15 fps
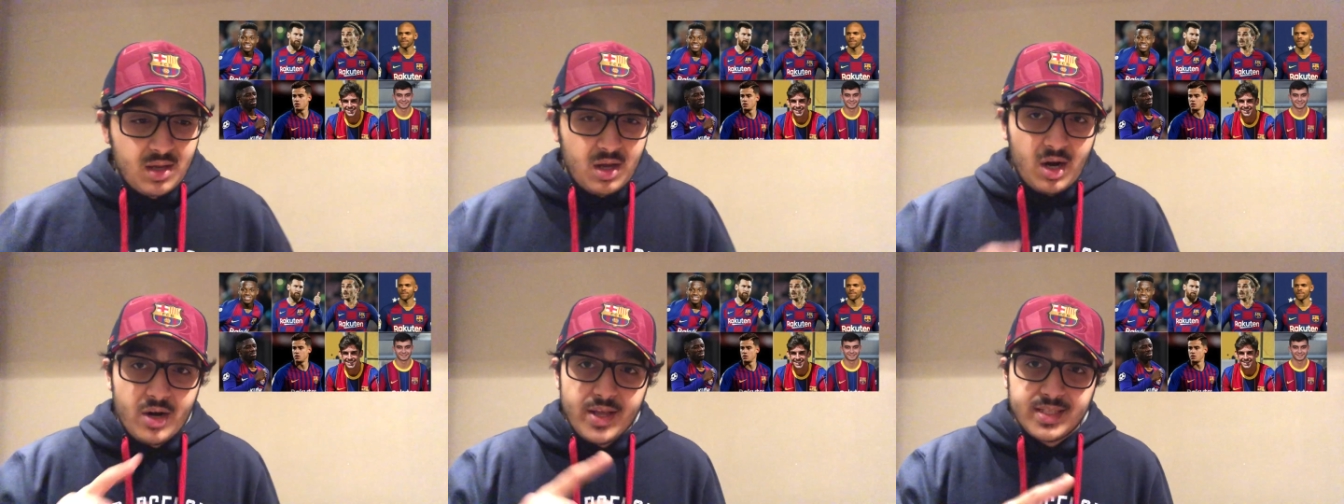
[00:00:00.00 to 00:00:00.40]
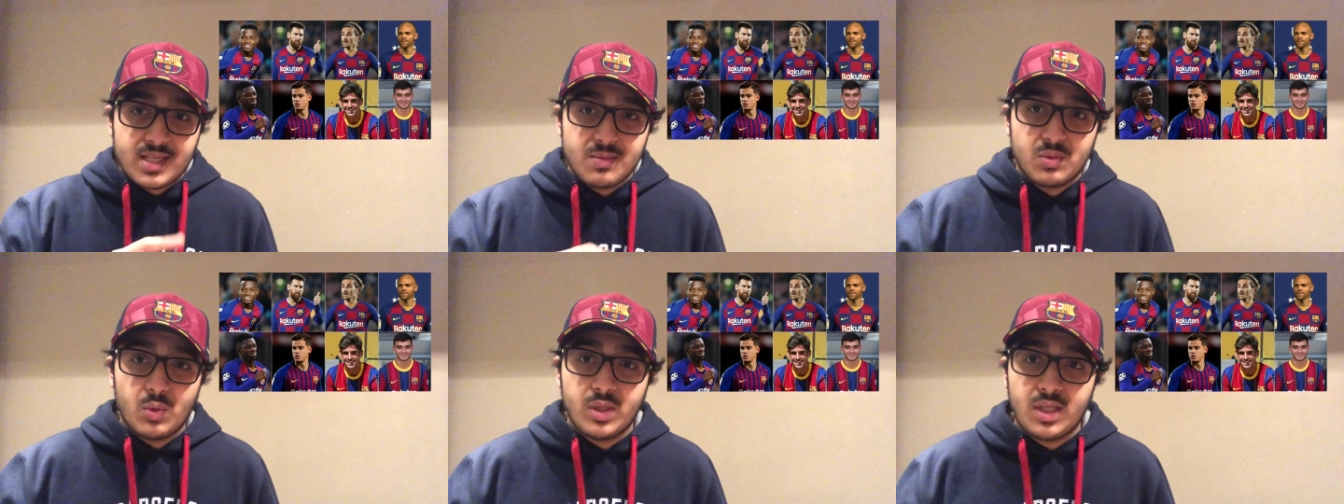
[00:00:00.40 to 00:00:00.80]
Our next game
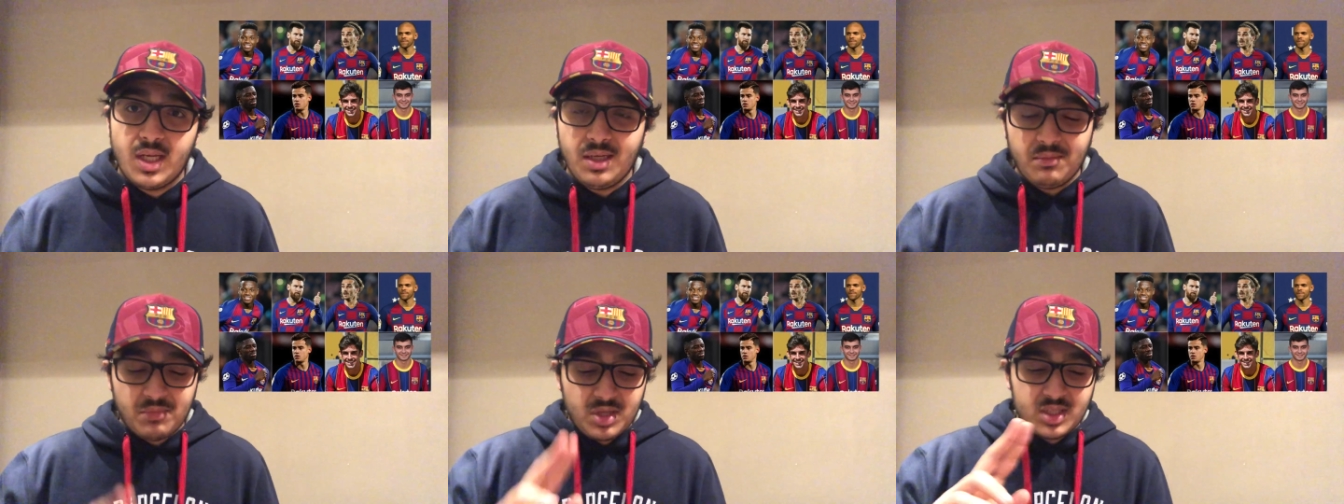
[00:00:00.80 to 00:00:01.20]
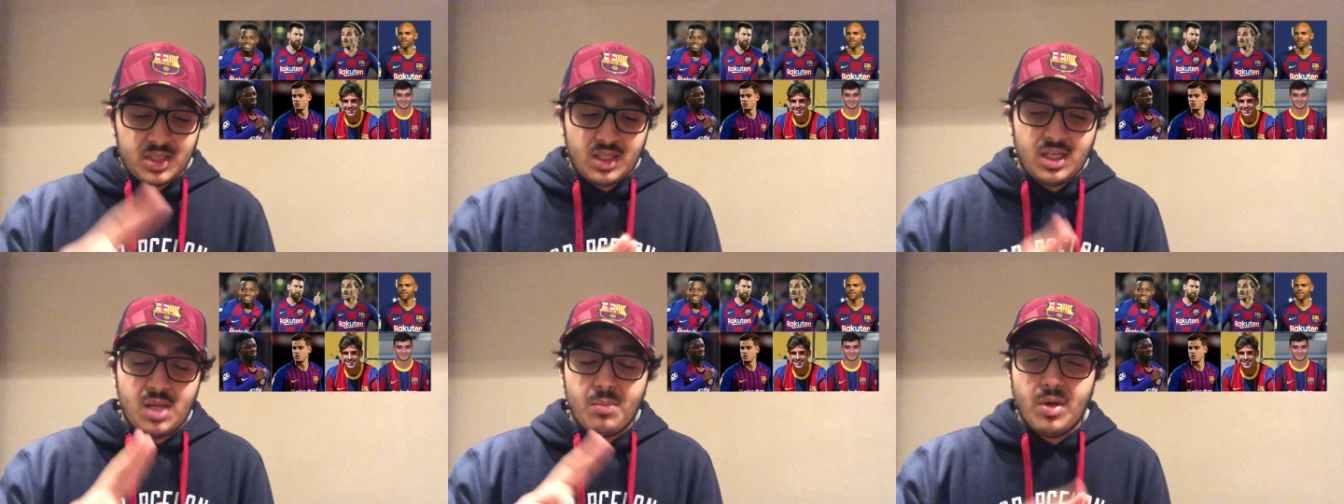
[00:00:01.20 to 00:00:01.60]
is one day.
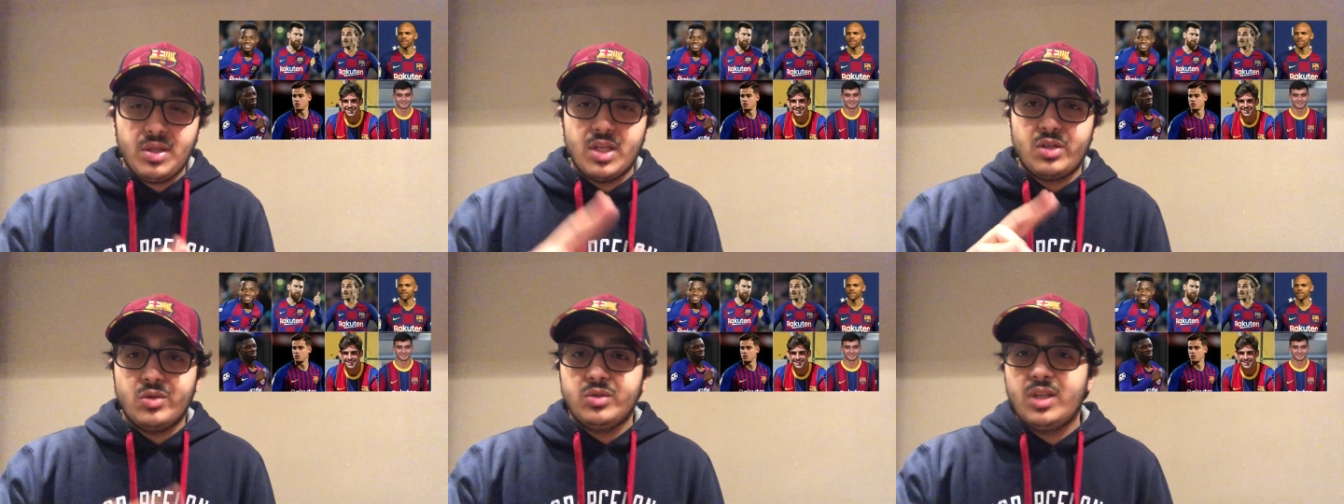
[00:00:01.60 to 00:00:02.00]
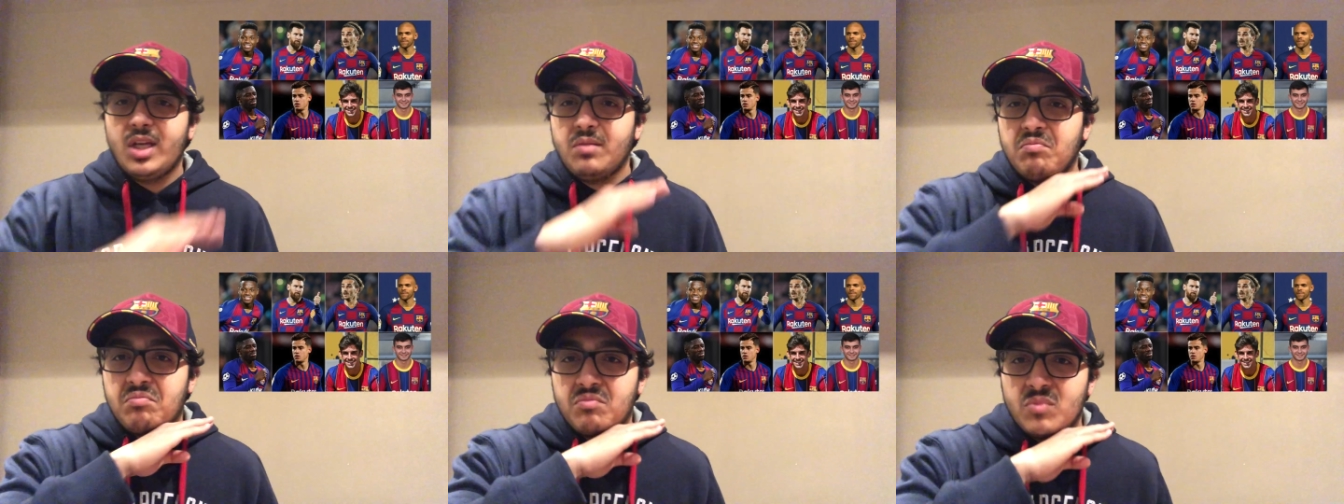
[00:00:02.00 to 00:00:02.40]
Sunday, Monday, Tuesday,
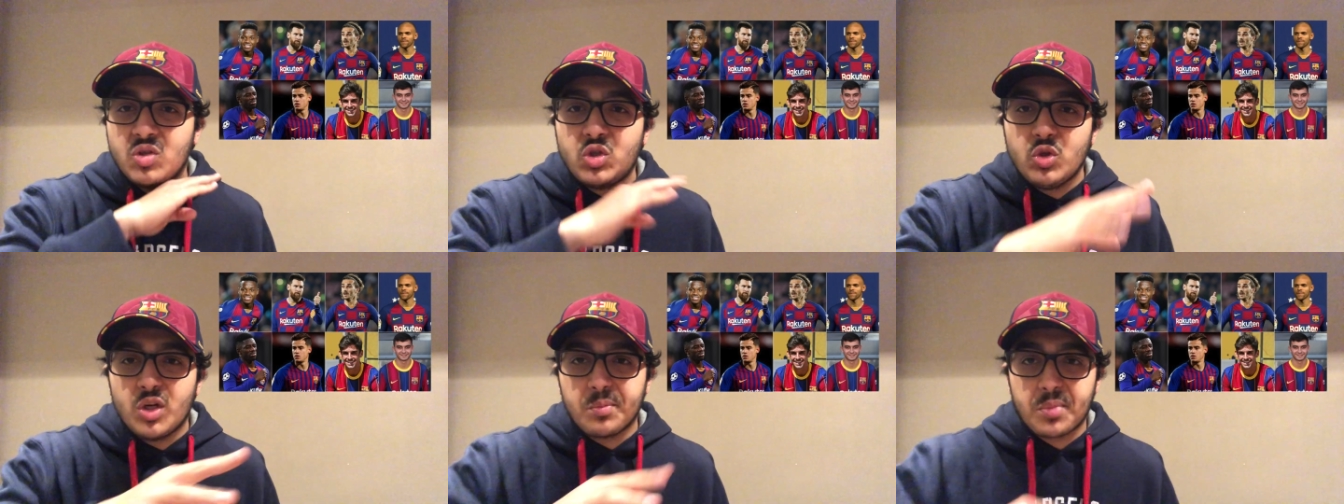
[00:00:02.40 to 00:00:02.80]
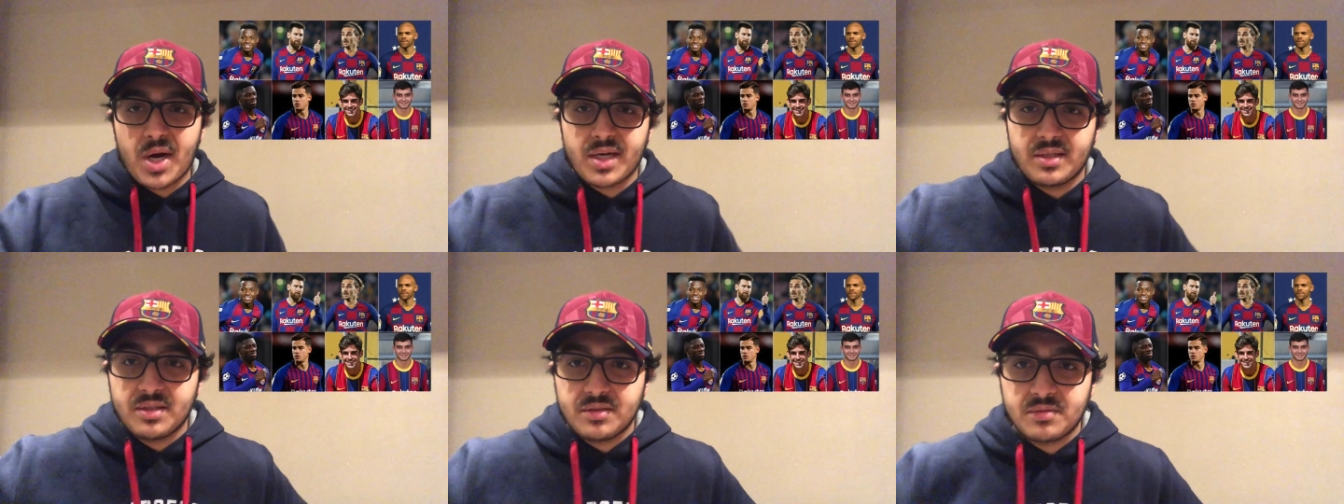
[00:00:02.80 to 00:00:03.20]
shooting
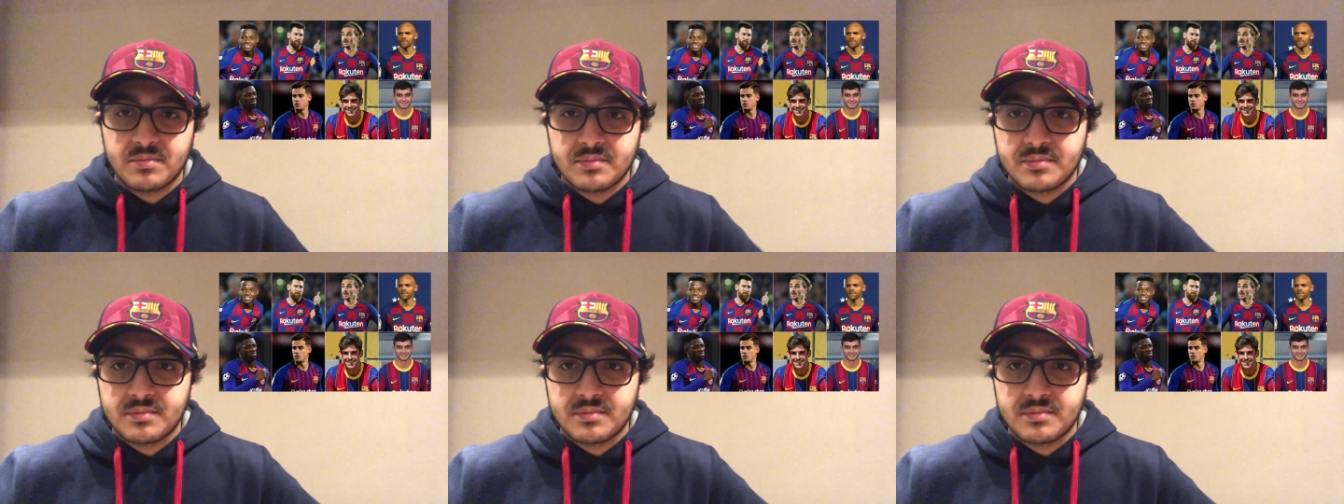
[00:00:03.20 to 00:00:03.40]
practice.